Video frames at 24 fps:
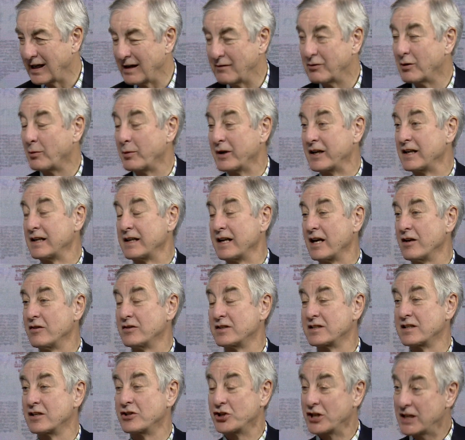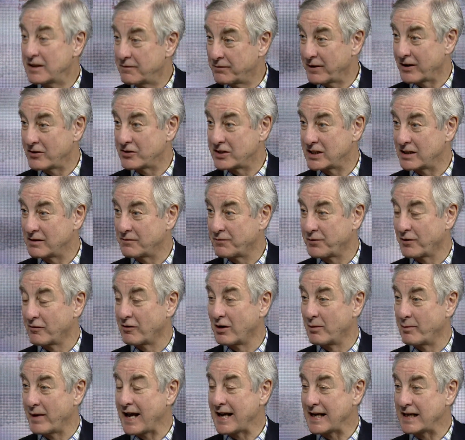Everybody knows she voted for
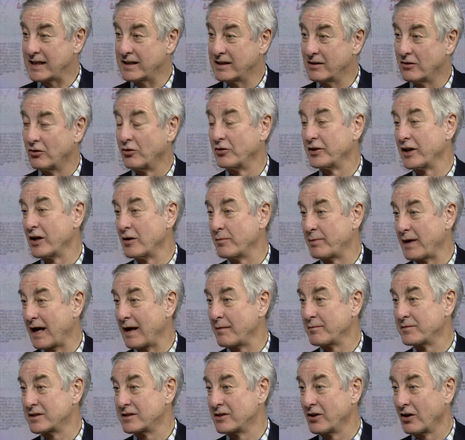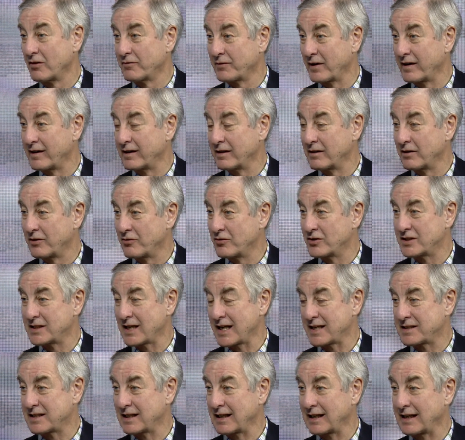Remain, although perhaps not very
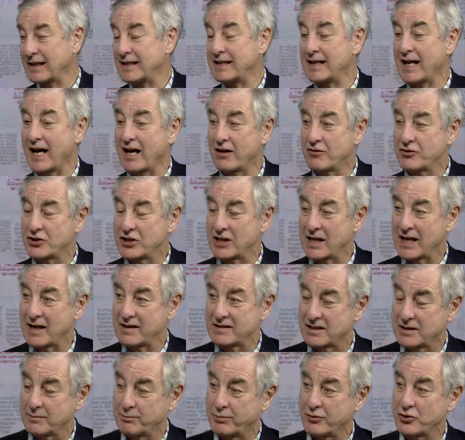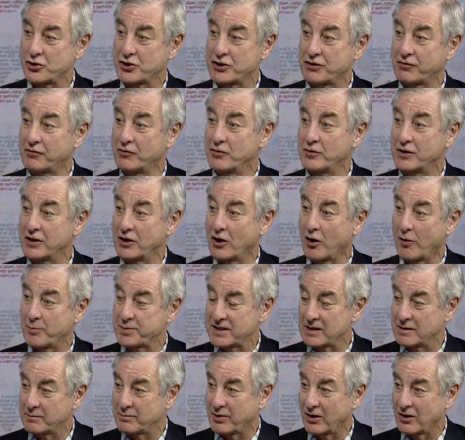enthusiastically. Now she has to push through the
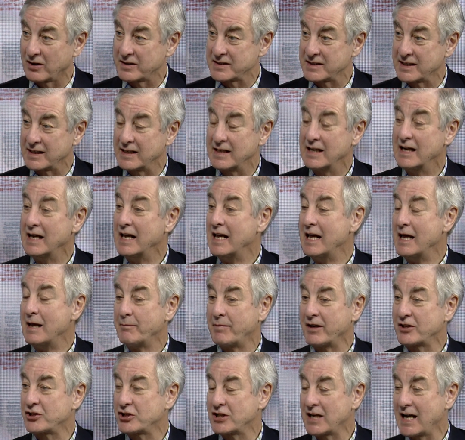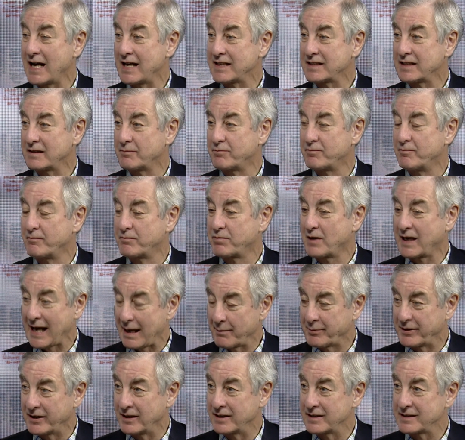opposite policy, but she has a
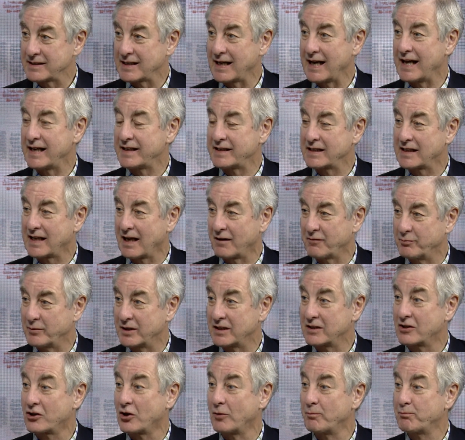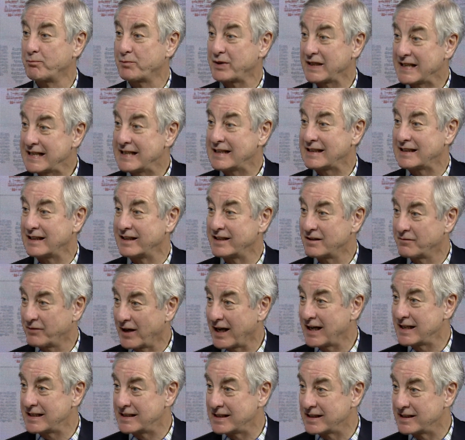cabinet and a government completely
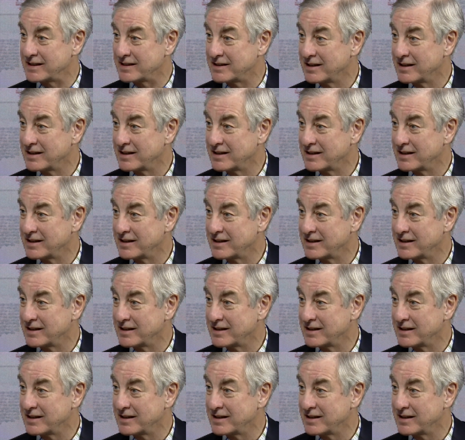divided.